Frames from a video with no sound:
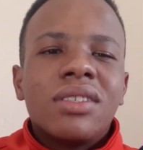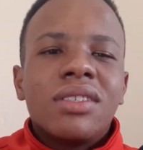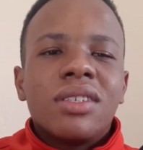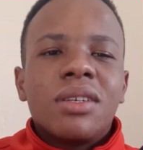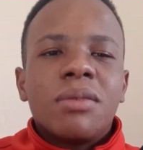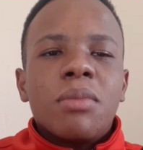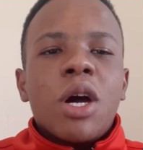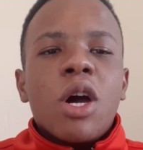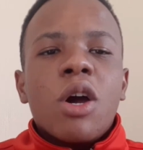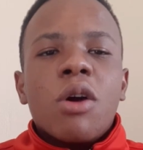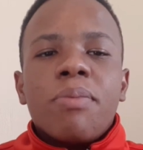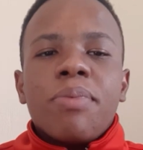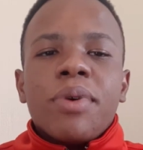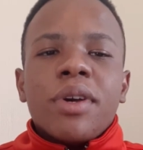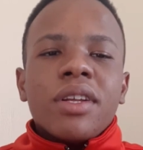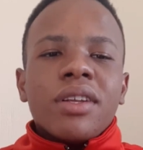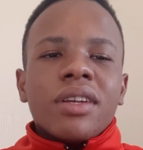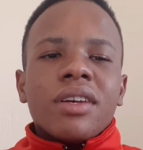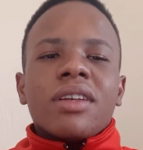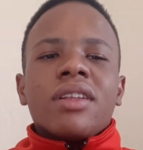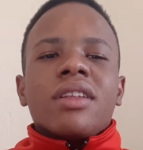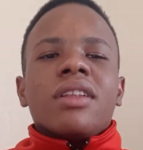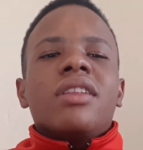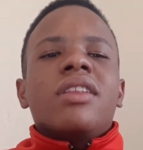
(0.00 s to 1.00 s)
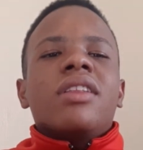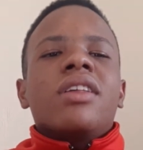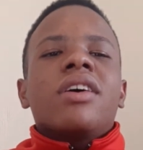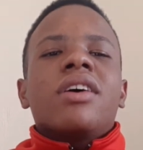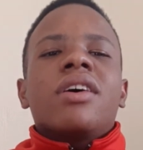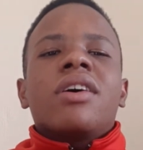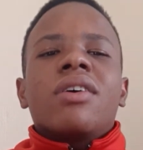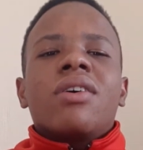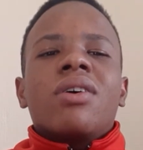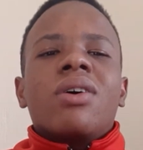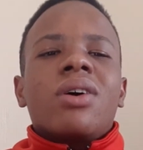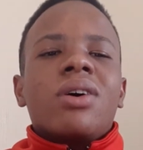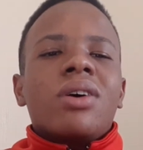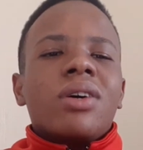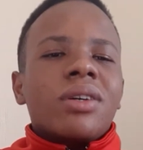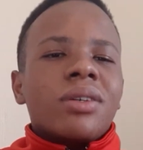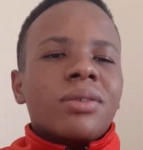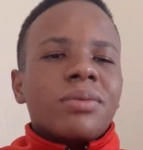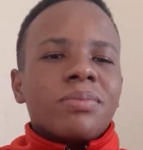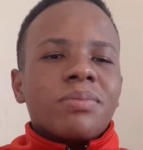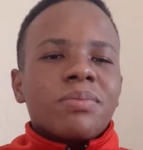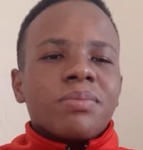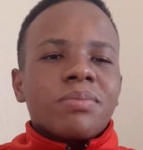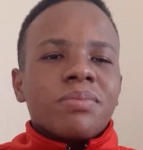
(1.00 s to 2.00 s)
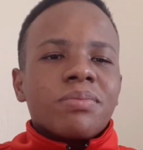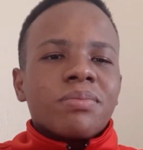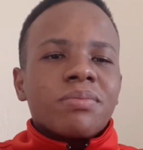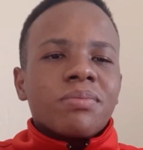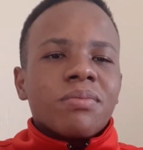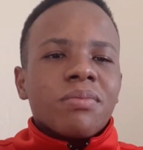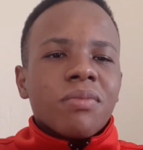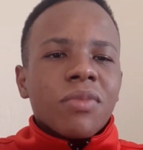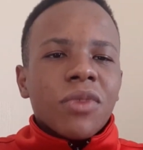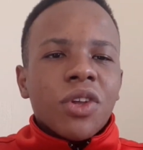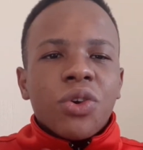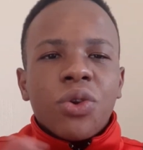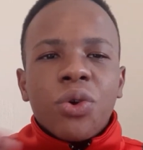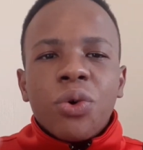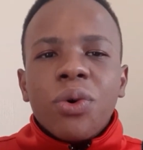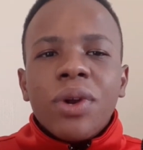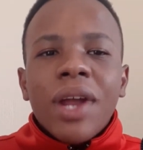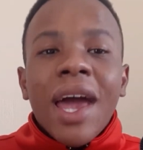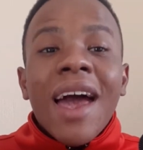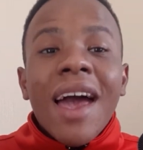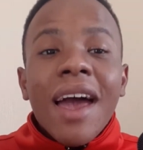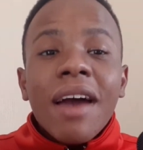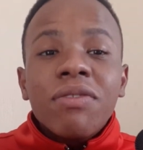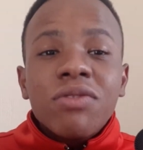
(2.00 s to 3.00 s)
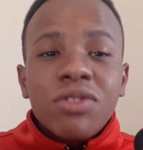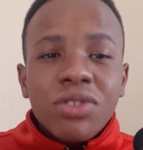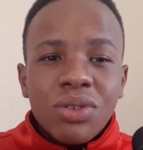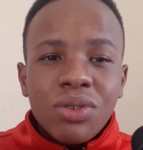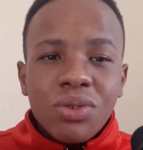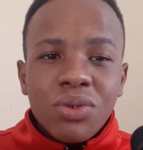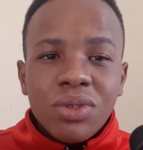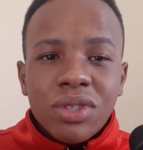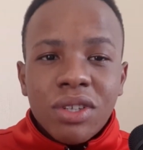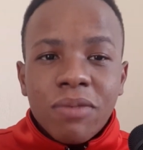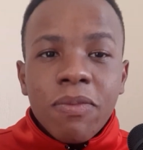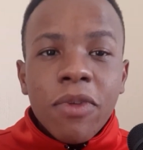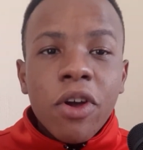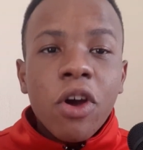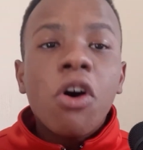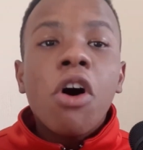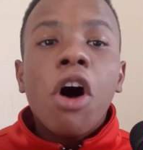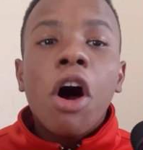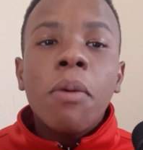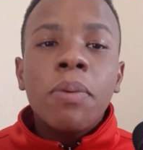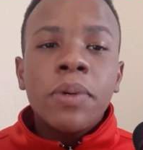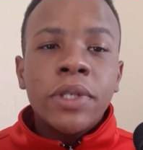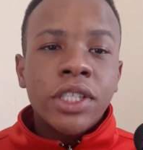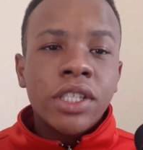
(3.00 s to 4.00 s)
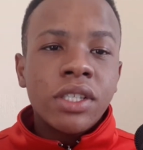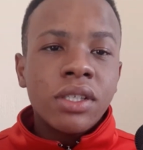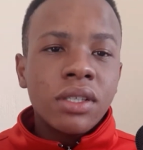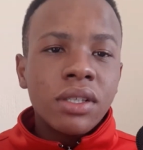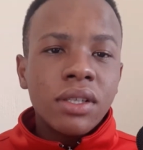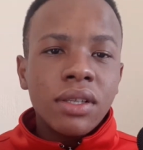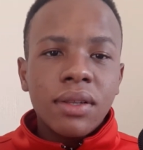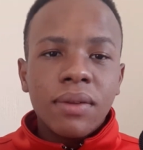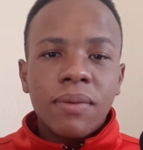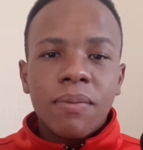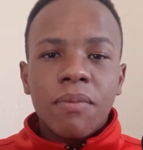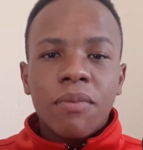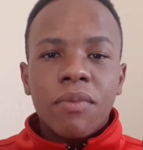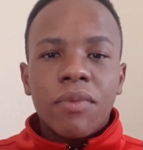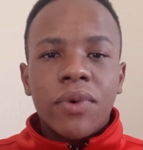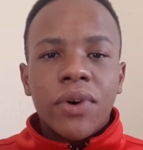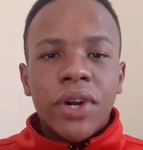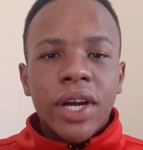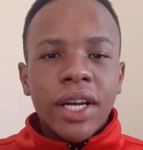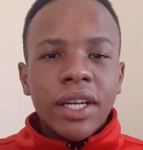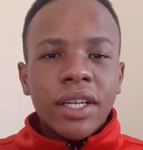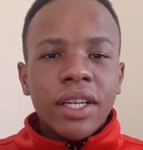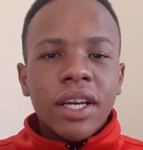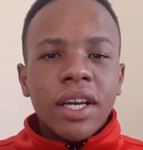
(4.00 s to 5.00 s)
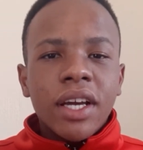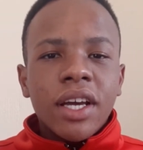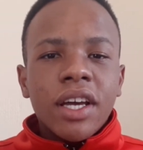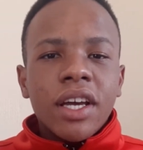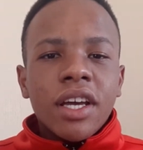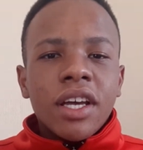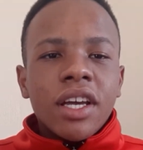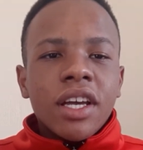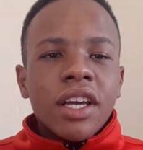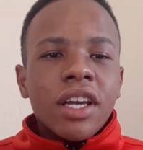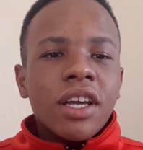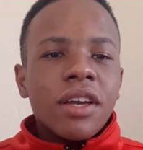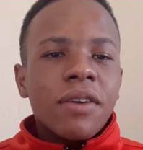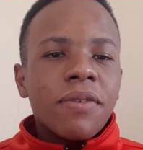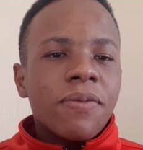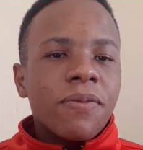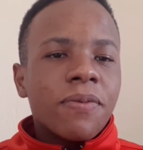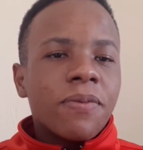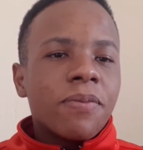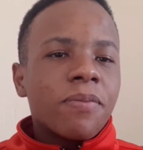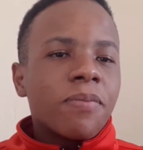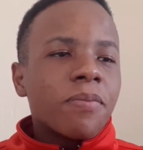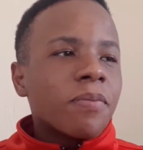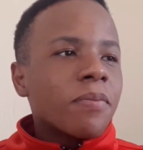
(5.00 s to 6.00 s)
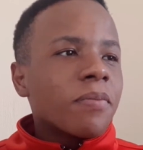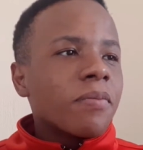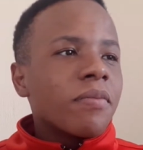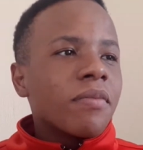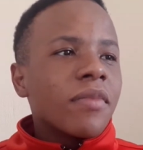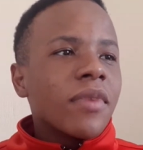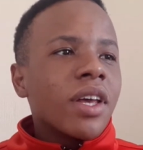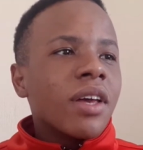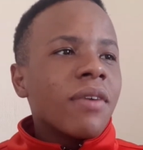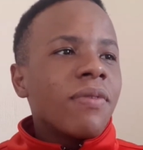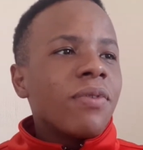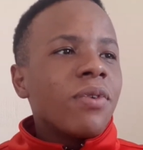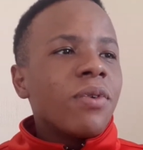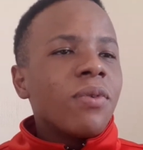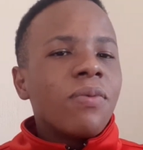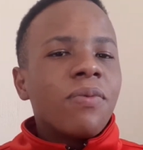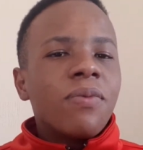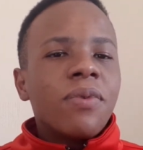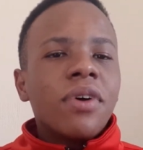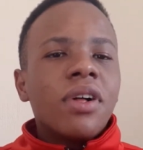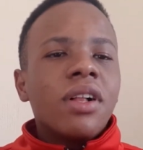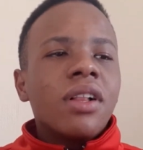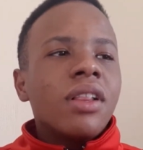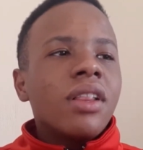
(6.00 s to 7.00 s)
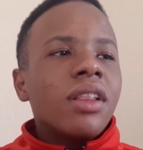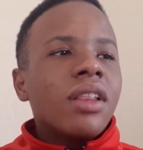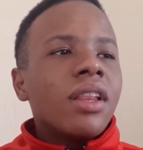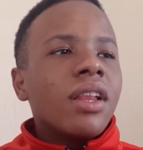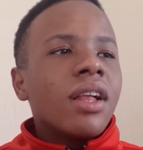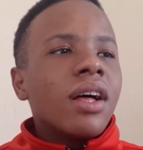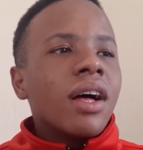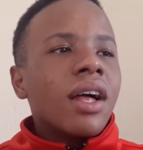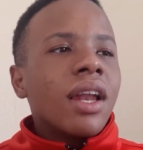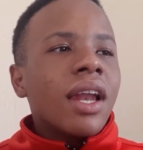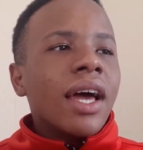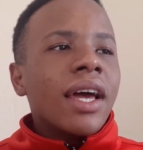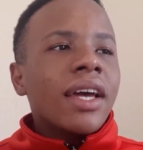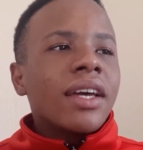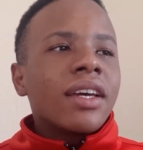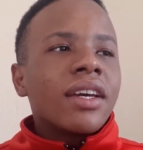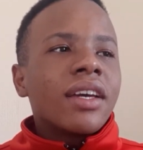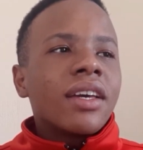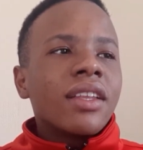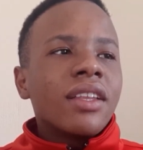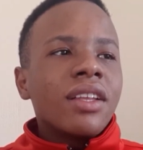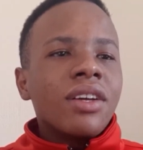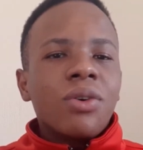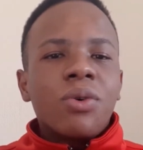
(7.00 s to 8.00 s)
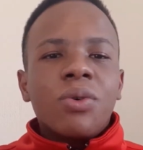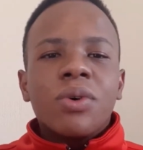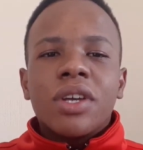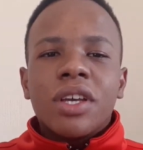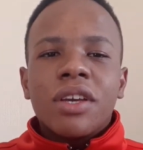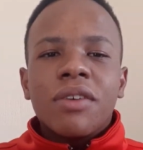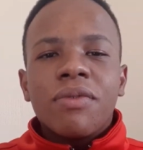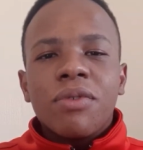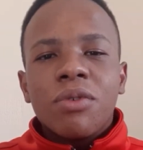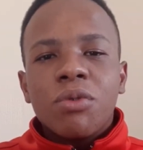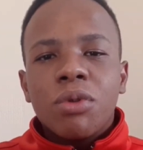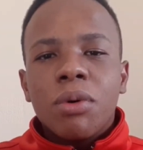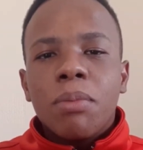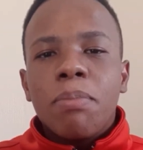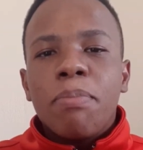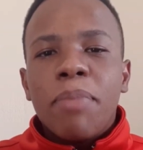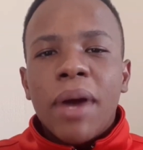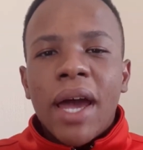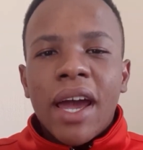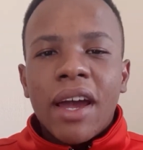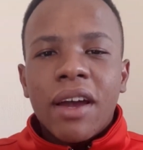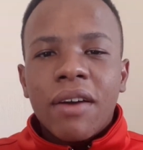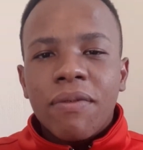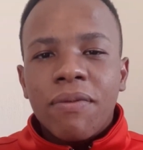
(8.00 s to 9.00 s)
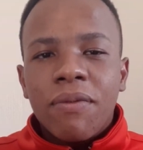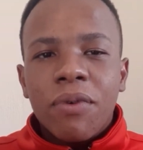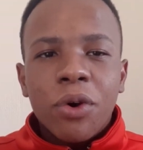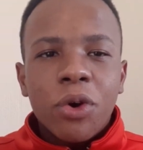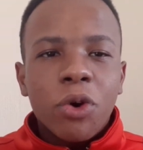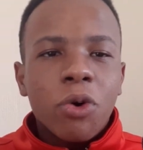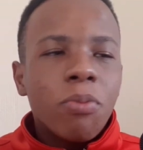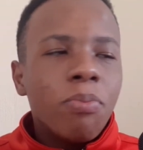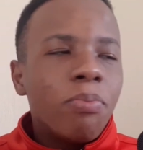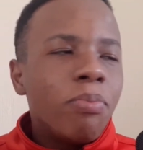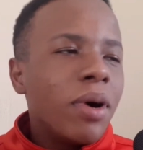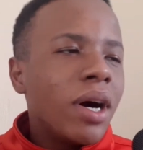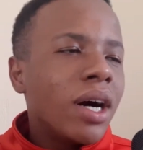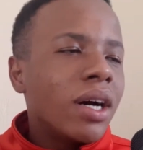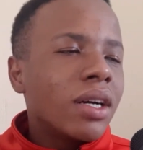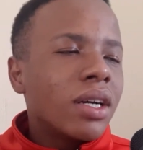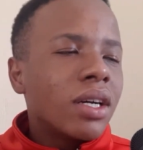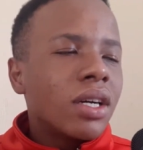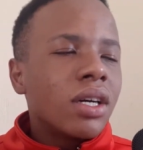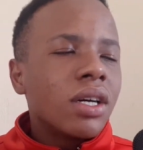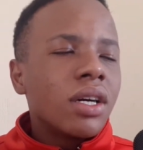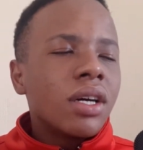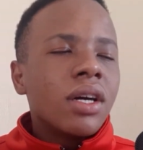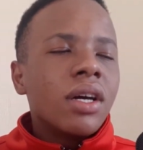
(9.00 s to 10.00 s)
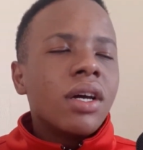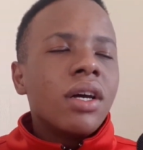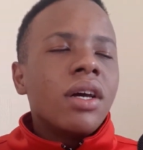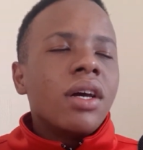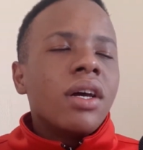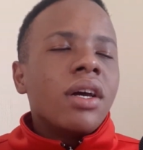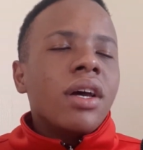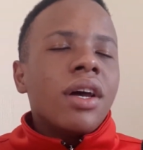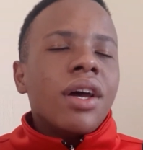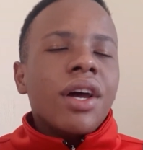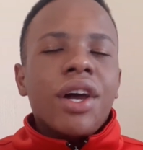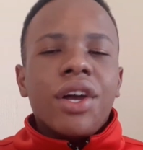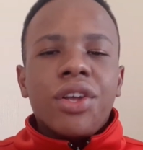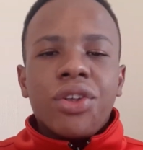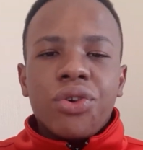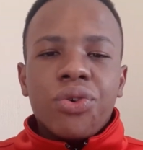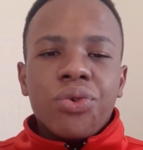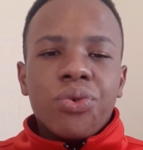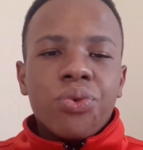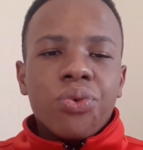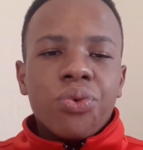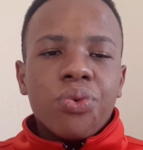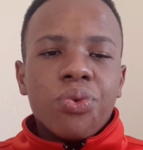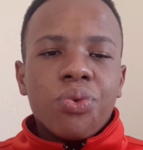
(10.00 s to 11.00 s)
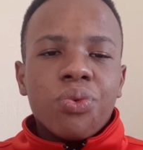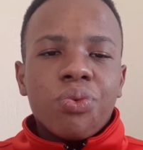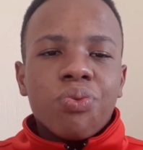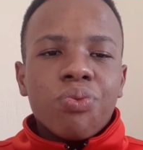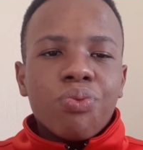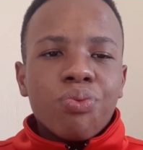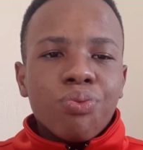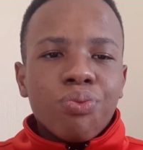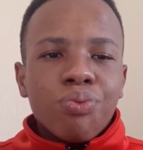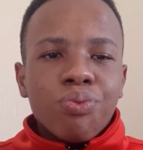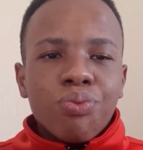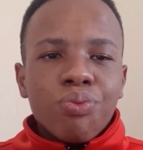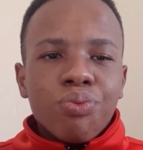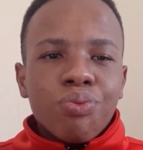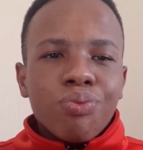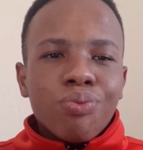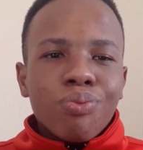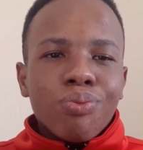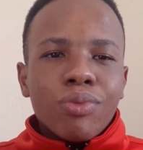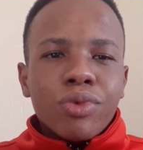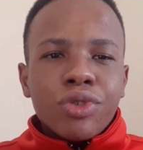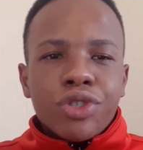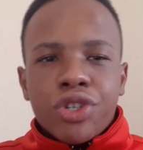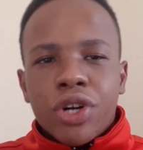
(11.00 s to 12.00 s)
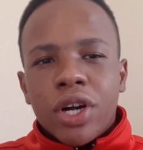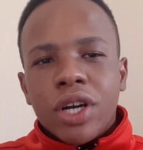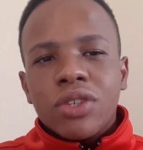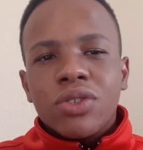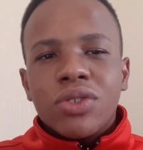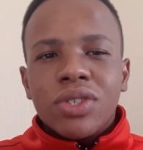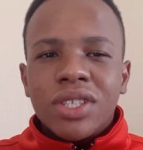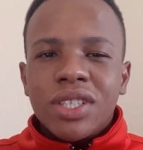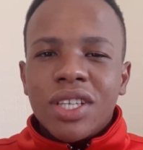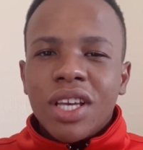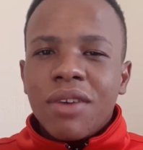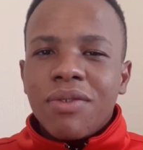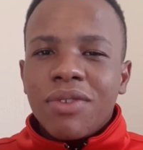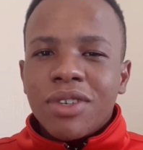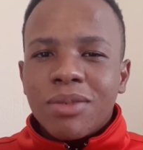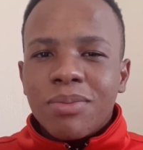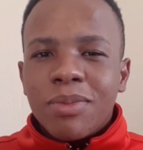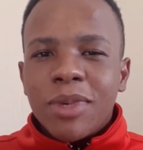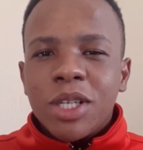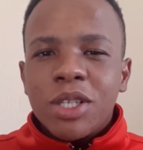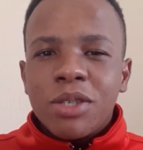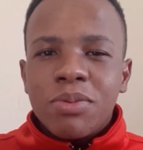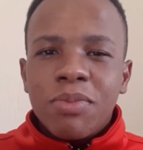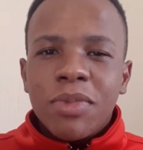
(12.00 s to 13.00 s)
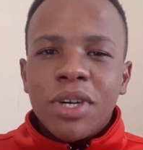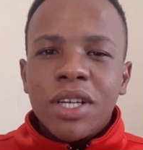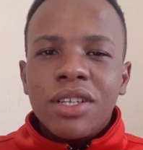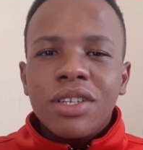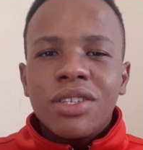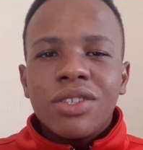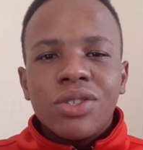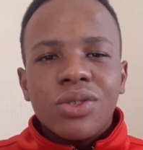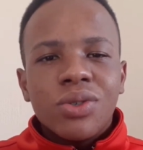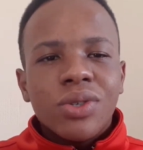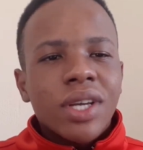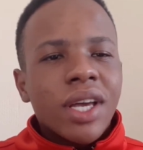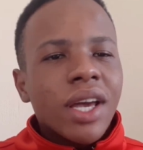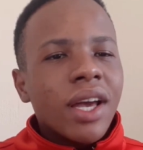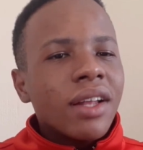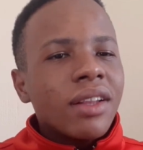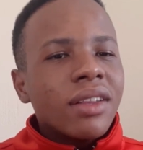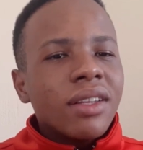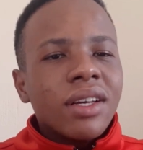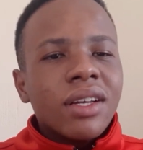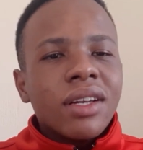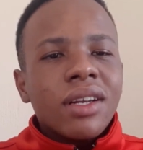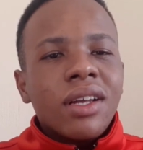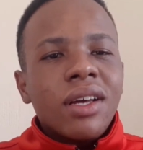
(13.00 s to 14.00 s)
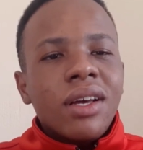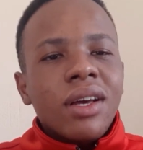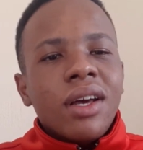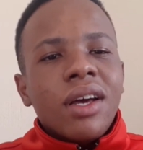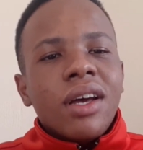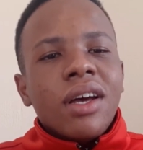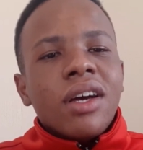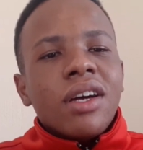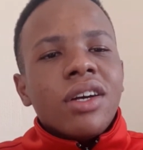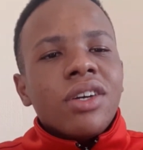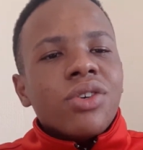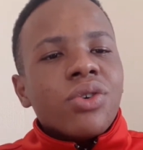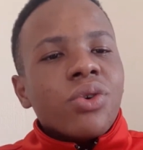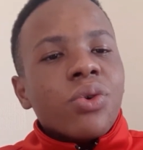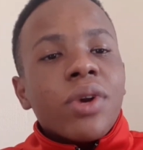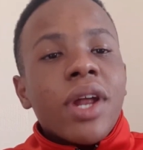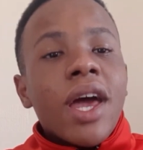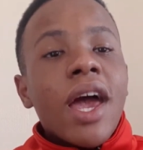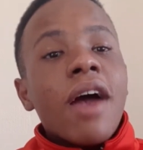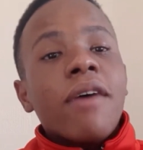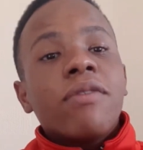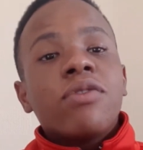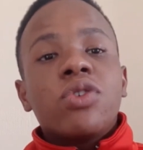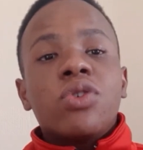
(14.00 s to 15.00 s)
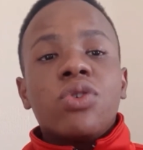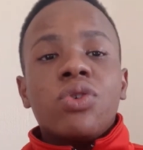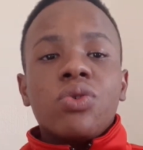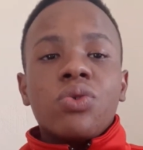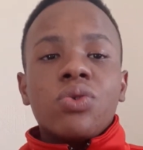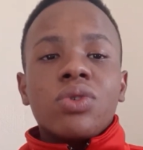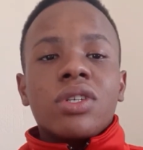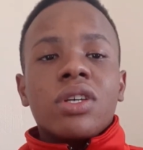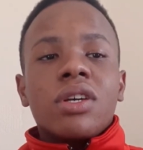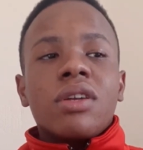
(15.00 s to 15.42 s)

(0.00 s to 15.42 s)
in my opinion, you don't have to use them, they're optional, right? If you feel like they don't give you the bang for your buck and you trying to save as much money as you can, then you don't have to use